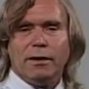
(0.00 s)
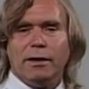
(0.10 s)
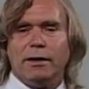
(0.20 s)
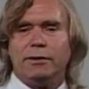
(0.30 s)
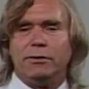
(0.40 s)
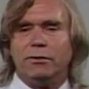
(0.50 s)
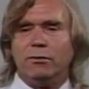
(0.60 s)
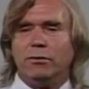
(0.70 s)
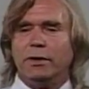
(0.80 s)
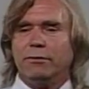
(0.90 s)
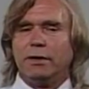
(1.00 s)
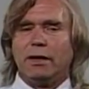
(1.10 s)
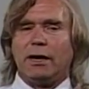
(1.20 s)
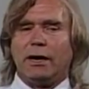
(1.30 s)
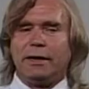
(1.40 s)
and we
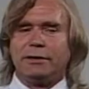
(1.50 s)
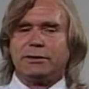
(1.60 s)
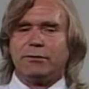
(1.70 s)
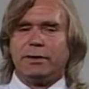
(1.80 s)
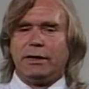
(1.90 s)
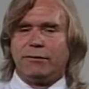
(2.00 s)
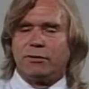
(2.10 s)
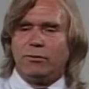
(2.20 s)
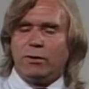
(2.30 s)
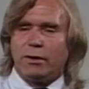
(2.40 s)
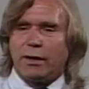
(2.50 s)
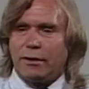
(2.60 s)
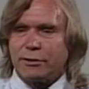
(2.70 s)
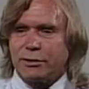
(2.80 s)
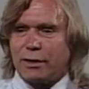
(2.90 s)
realize that we have to work
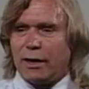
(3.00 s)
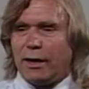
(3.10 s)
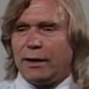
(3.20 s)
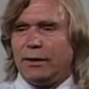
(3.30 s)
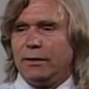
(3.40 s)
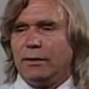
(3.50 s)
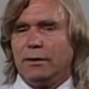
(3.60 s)
outside,